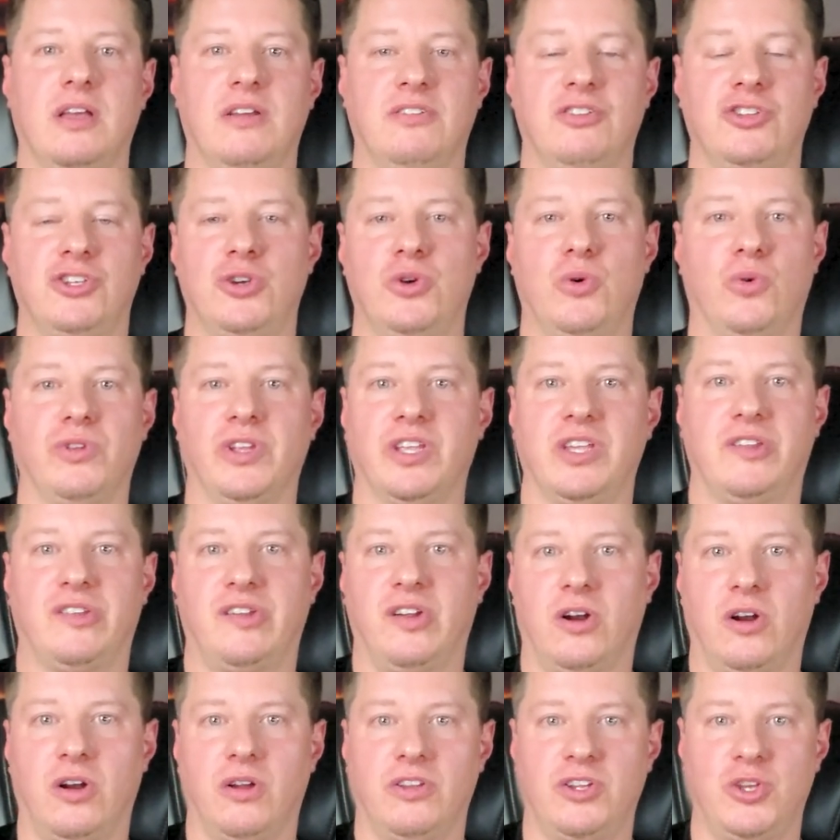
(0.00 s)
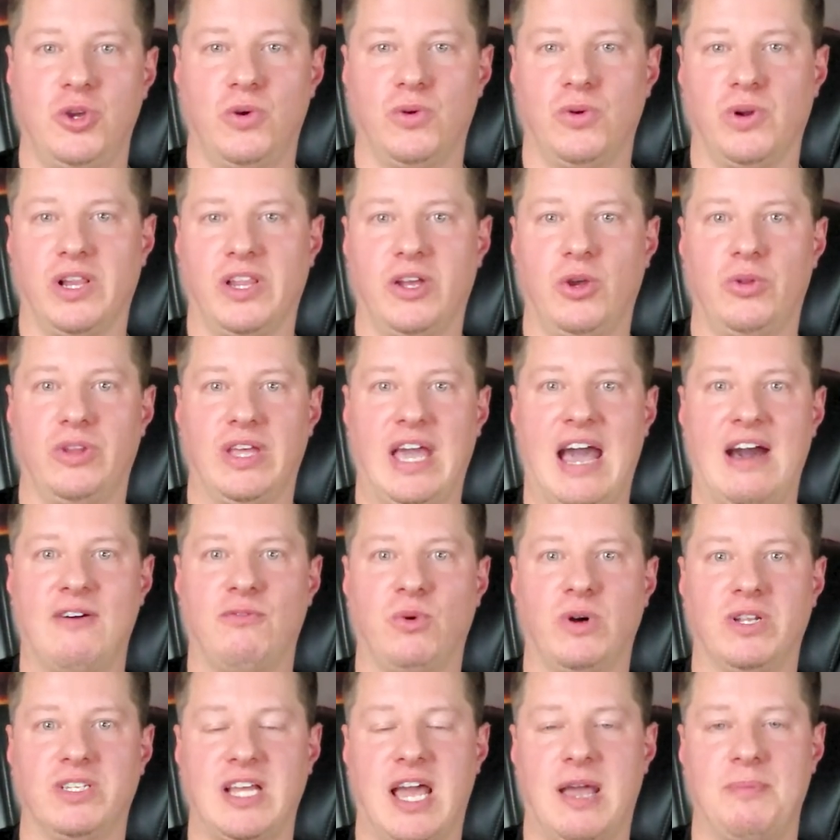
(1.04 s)
do you only do you really only have
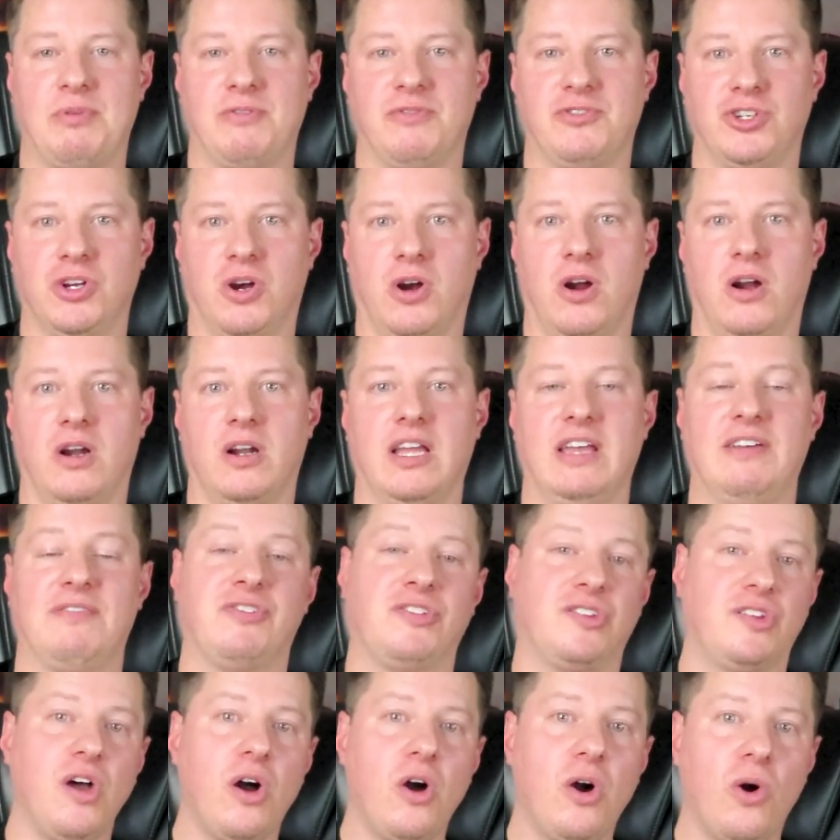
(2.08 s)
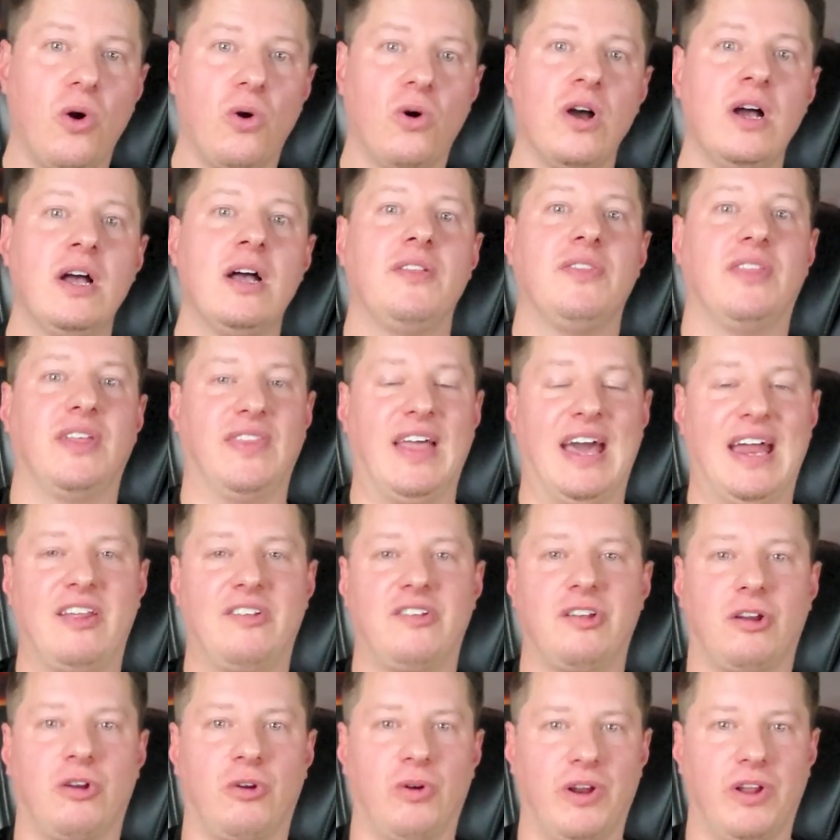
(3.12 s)
one type of jar? If so, then that
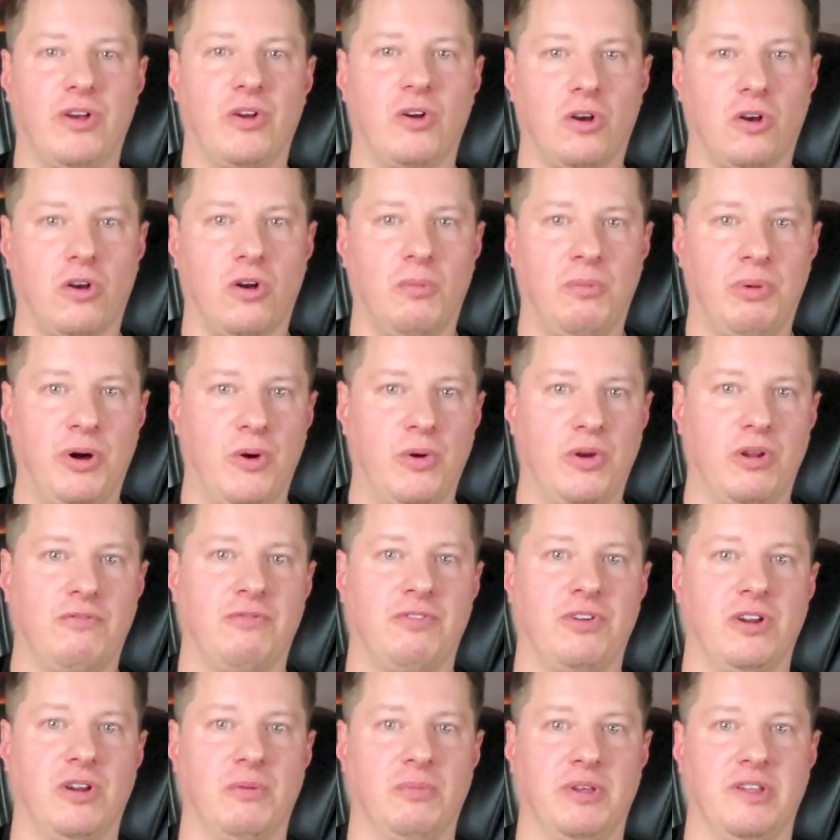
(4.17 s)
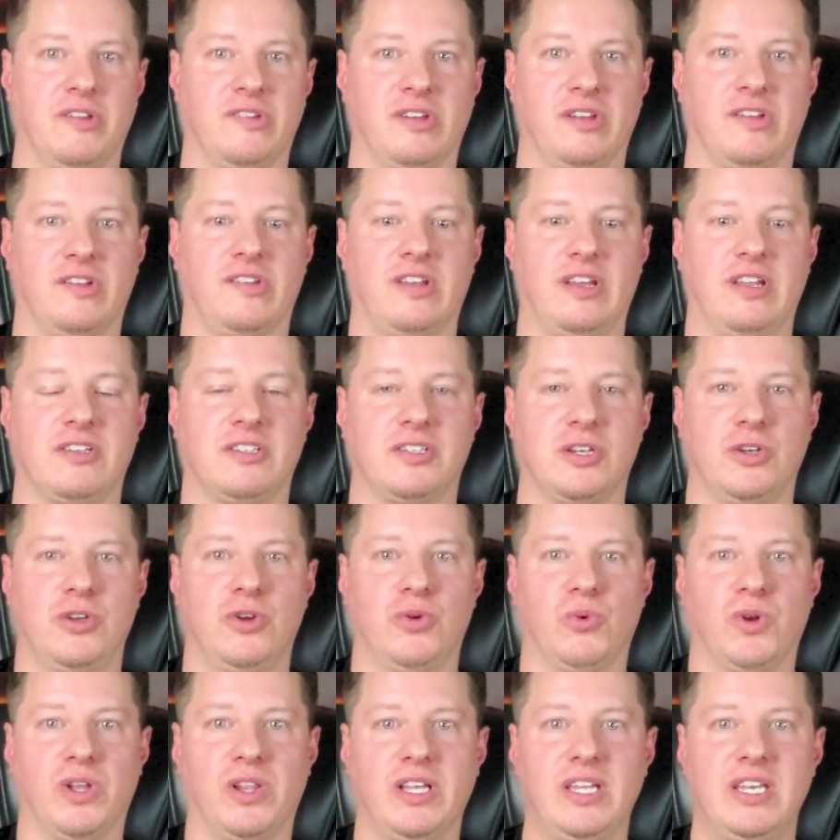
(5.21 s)
is a critical component for your business, and so you
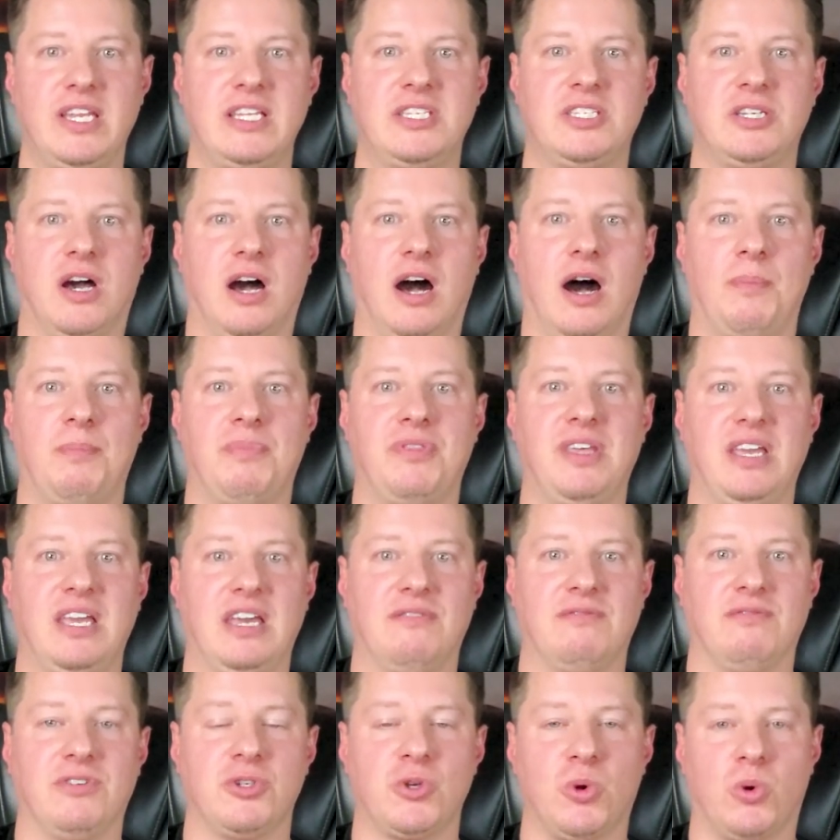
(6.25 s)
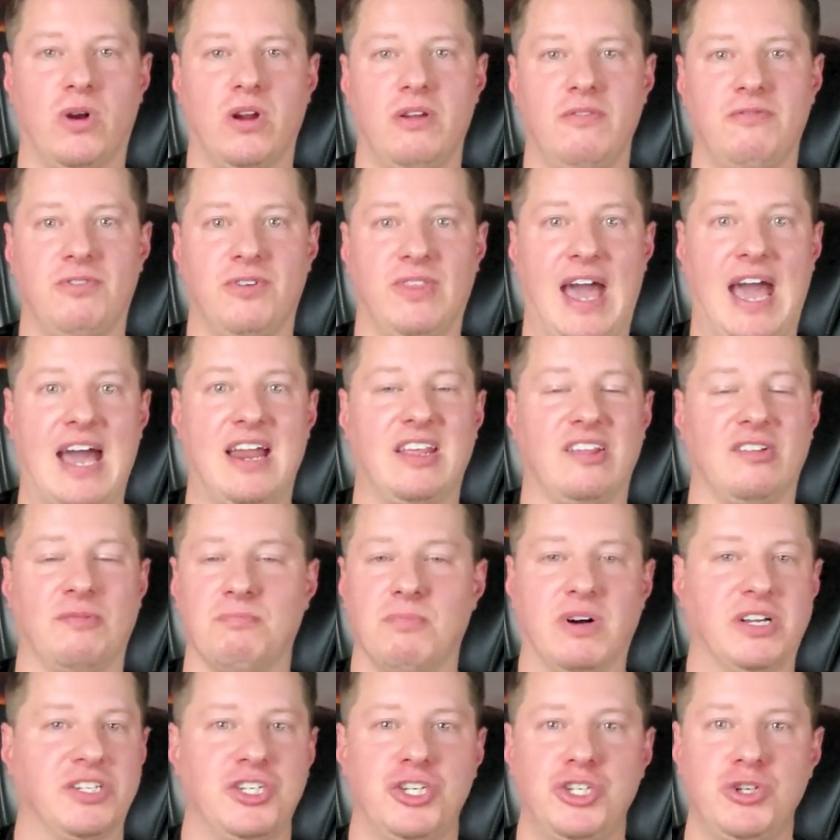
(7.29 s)
really need to up the inventory for that as
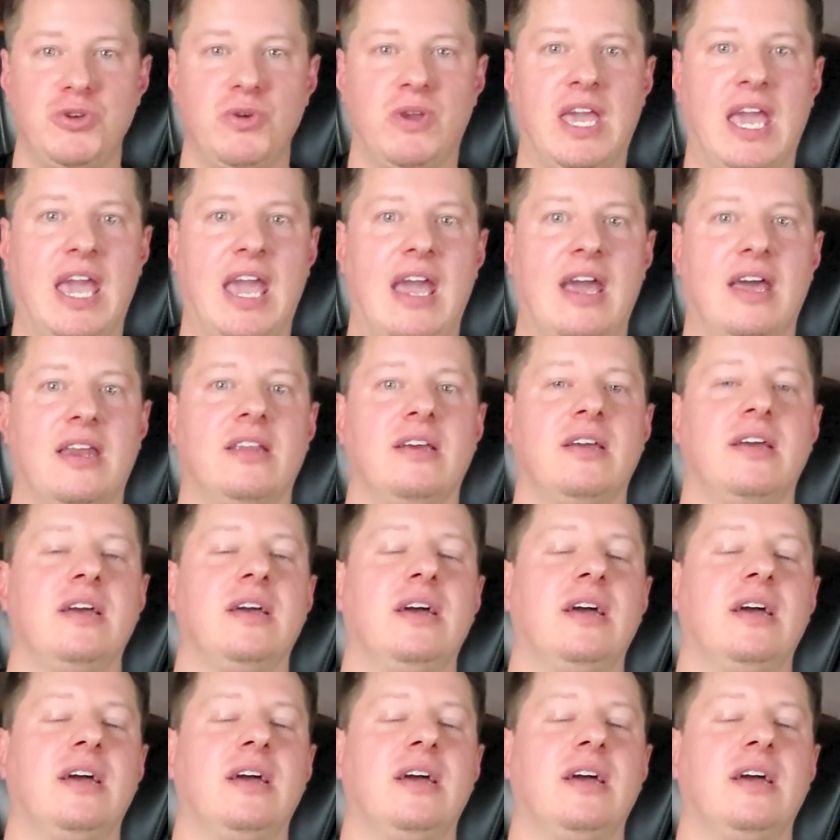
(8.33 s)
much as you can,